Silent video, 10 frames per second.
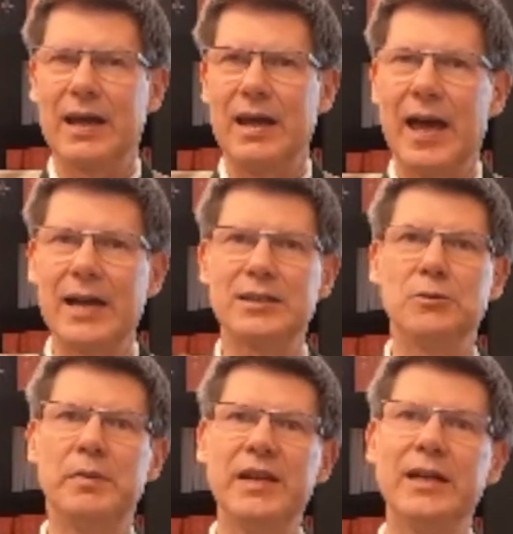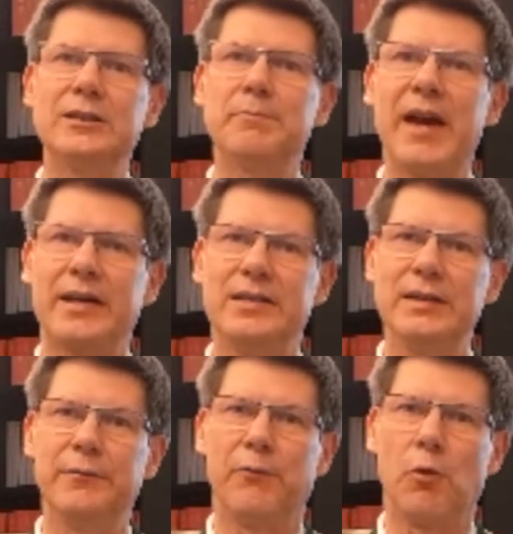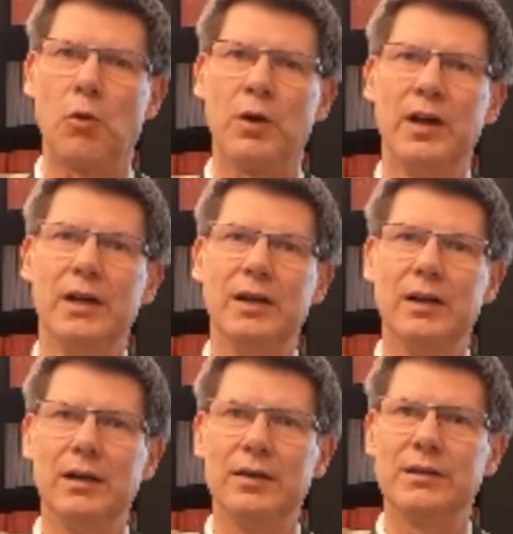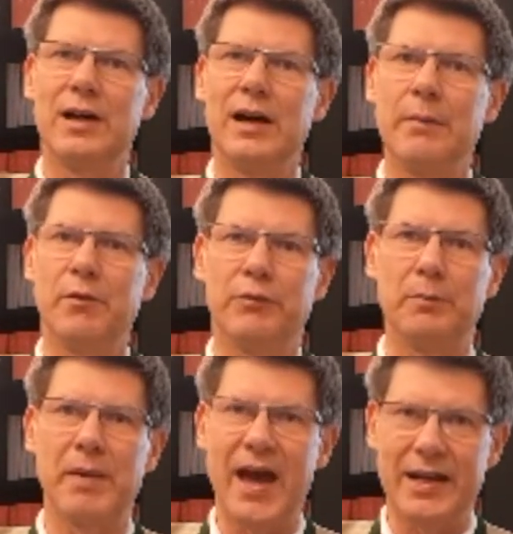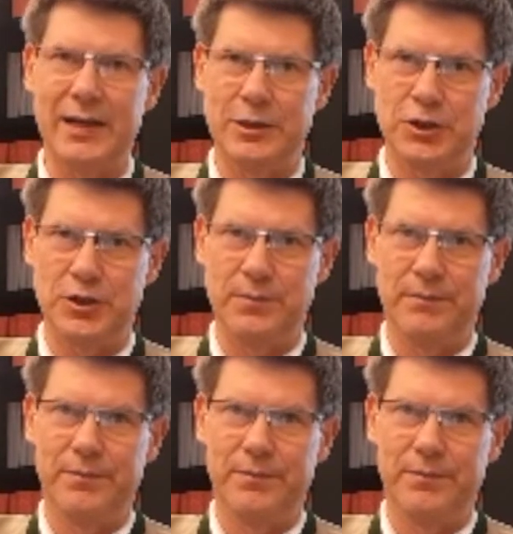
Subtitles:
has to be expected for the time of the package.